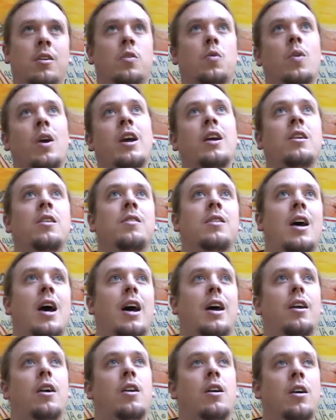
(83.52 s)
The greater
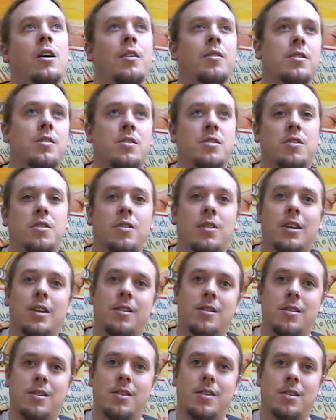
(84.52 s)
that all of the
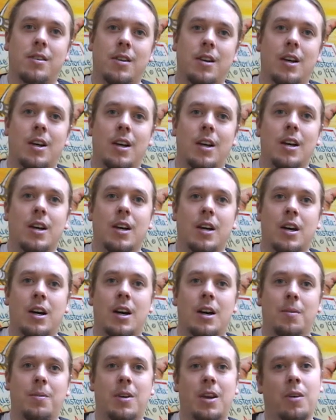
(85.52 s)
students
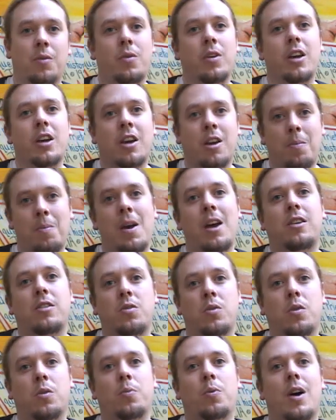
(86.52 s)
can really commit
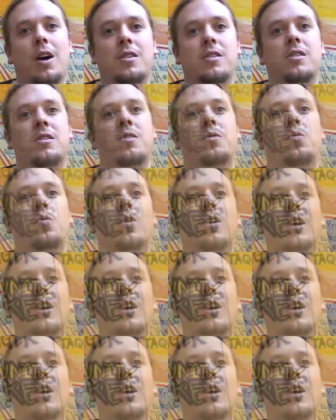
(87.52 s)
to a process of